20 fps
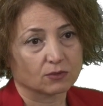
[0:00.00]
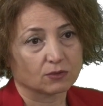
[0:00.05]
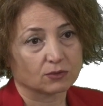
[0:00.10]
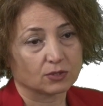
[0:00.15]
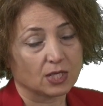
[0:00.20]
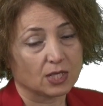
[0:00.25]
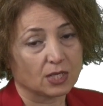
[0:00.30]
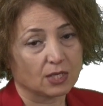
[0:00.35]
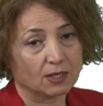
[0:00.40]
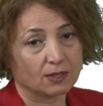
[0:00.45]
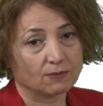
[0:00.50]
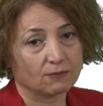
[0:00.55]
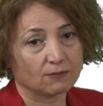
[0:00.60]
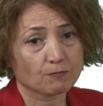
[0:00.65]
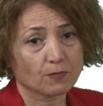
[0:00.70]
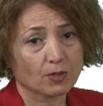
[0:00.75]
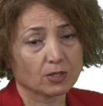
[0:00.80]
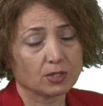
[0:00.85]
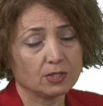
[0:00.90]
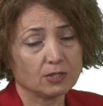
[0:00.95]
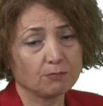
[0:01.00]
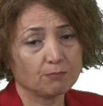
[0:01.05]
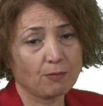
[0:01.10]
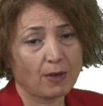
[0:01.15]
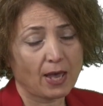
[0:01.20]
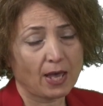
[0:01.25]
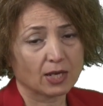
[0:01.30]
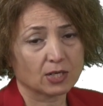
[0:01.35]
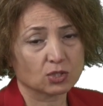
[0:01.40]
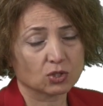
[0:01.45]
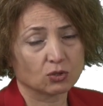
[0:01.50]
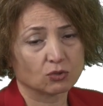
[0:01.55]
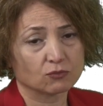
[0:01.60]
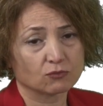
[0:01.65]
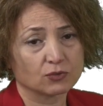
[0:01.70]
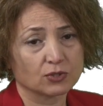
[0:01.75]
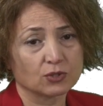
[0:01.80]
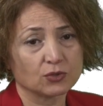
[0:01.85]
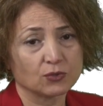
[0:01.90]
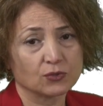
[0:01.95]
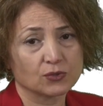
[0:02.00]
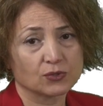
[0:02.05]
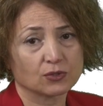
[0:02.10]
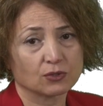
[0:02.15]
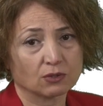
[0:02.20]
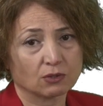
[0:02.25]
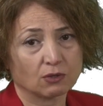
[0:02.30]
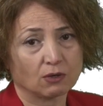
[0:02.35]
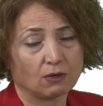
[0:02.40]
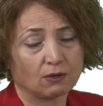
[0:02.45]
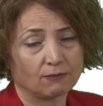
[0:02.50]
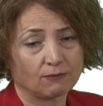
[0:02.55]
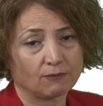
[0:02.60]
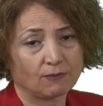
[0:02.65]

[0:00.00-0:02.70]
They have impact on reducing of